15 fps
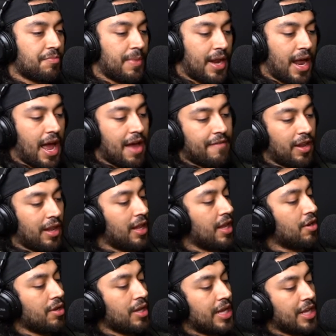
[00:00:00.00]
I have a
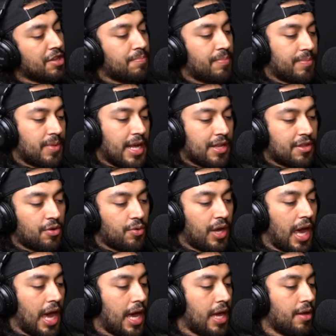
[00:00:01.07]
little lisp. That's
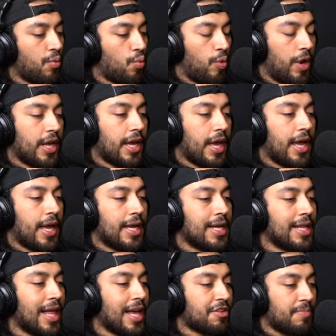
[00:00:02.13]
okay. Rick
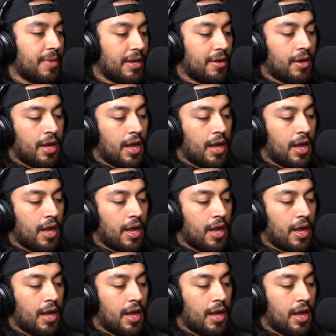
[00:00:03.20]
Glassman.